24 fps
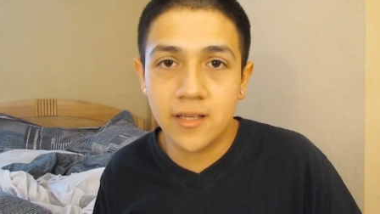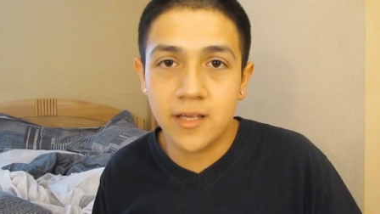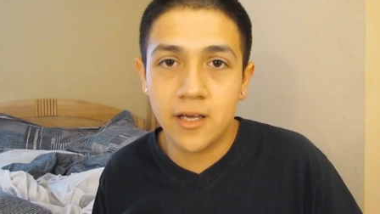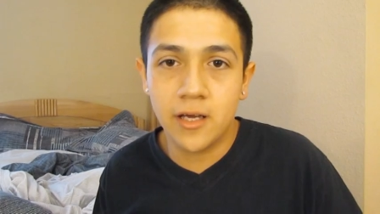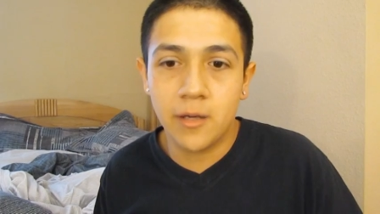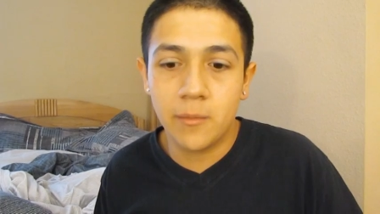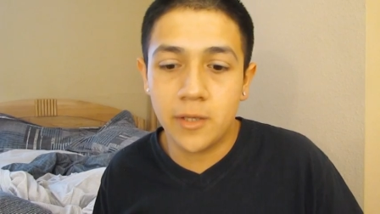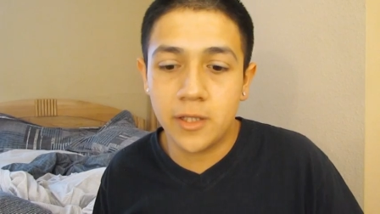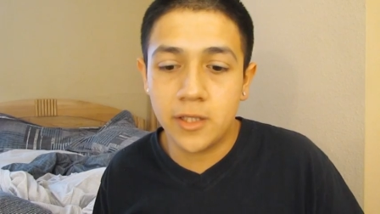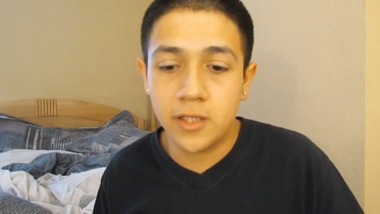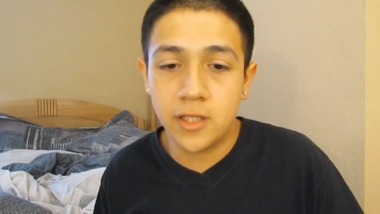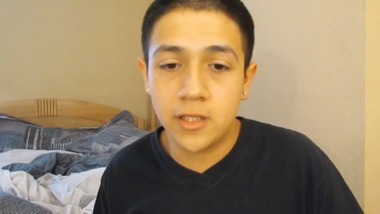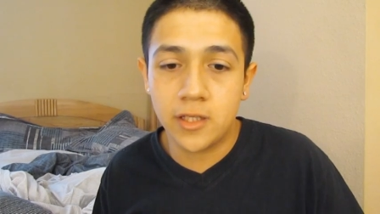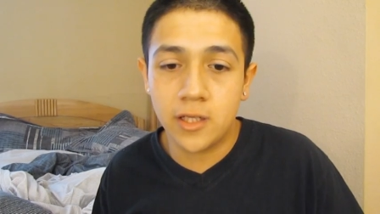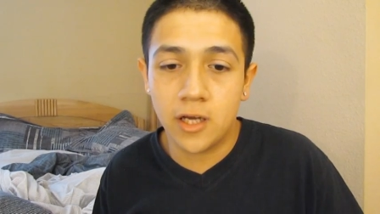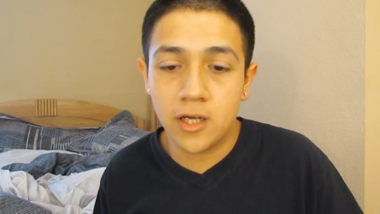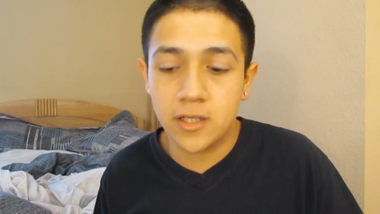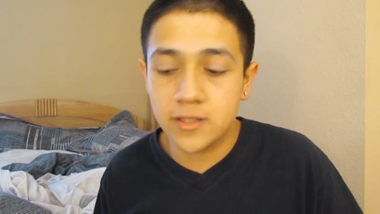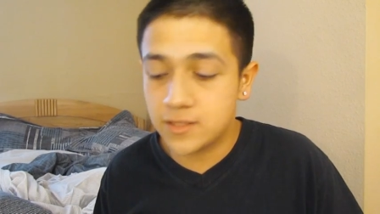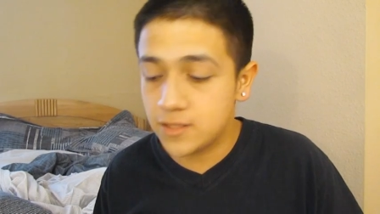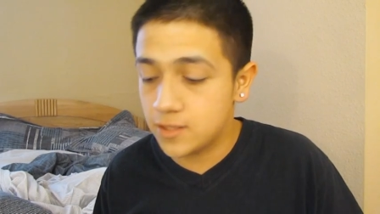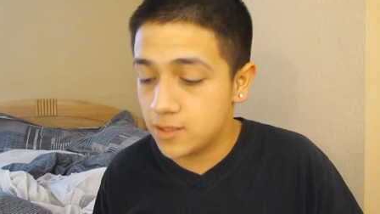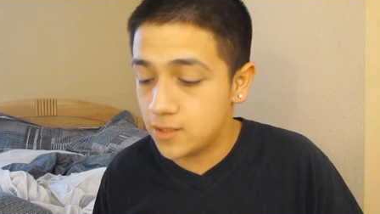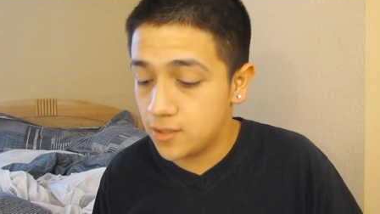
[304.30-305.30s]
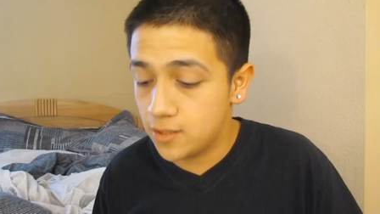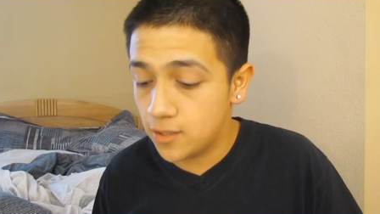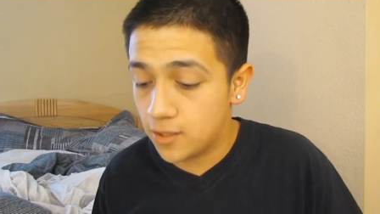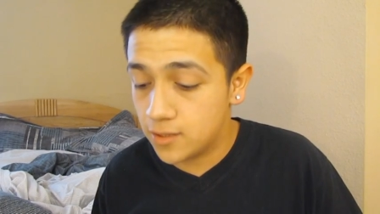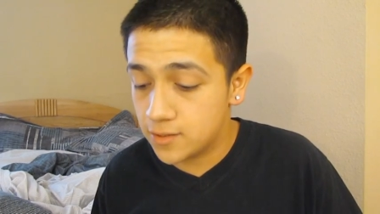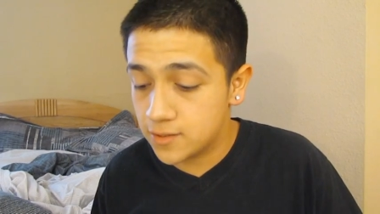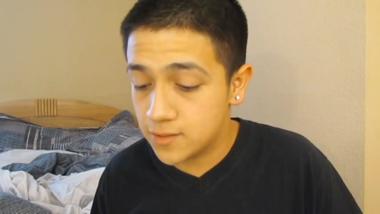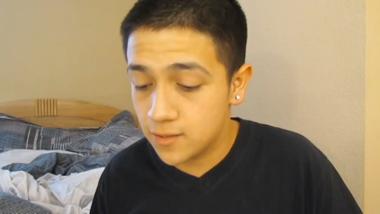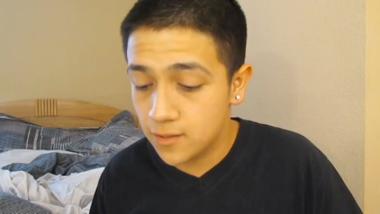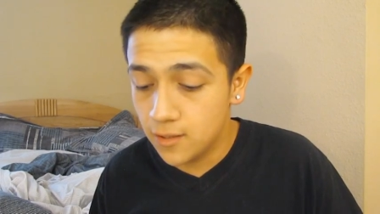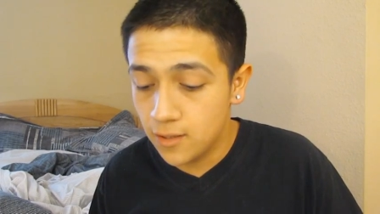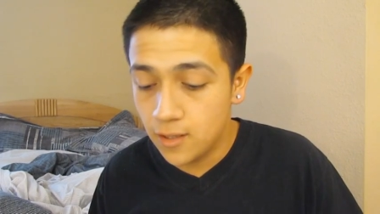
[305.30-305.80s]
them, and then y'all see
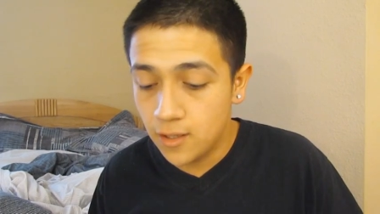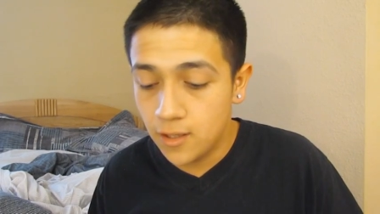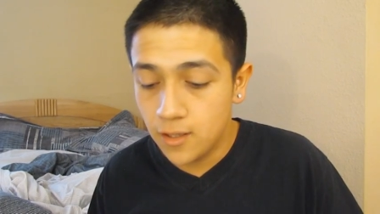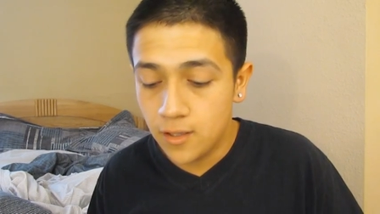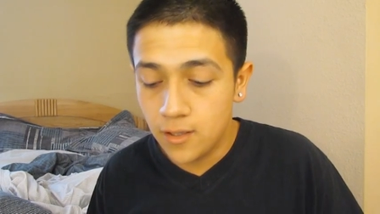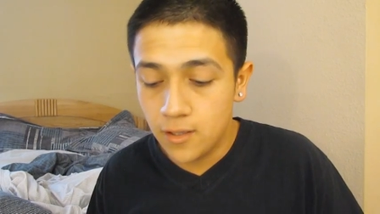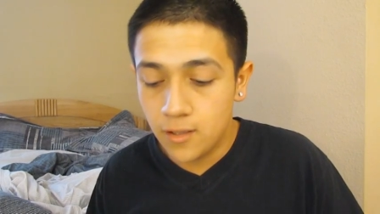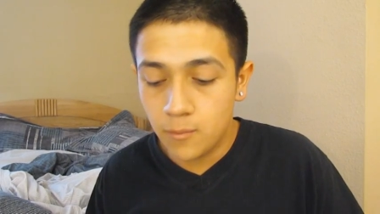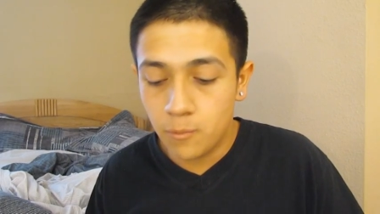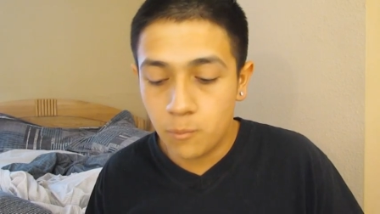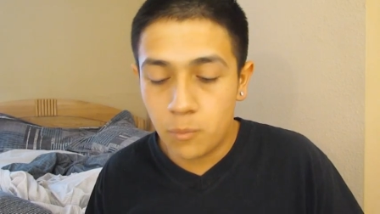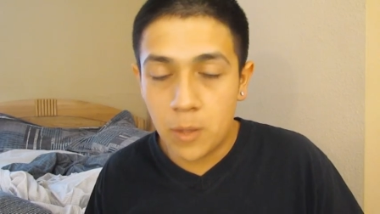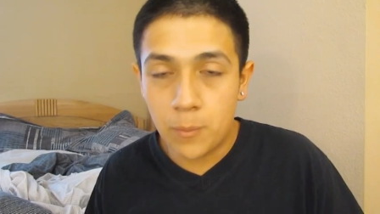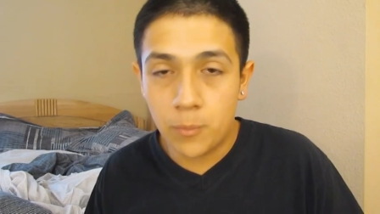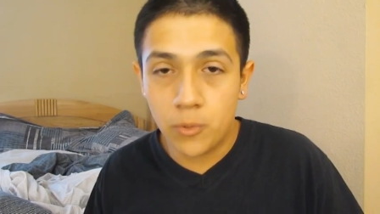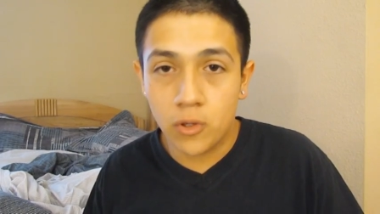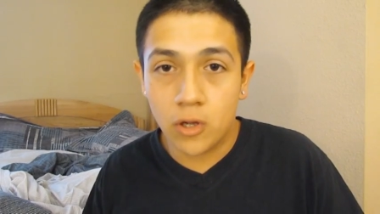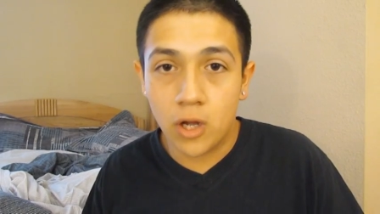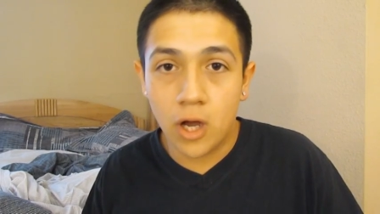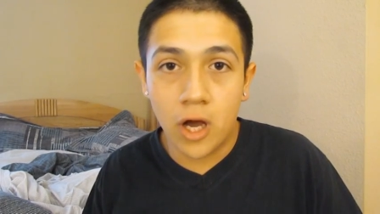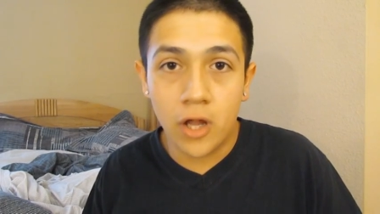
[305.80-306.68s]
y'all's people,